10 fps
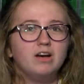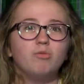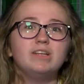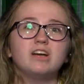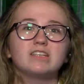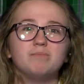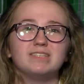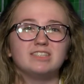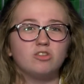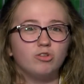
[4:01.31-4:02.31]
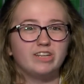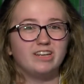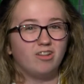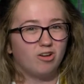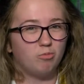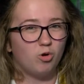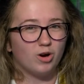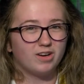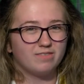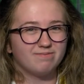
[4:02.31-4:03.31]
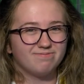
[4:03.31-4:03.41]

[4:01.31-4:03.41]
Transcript: We talked to Mrs. Thornton to learn more.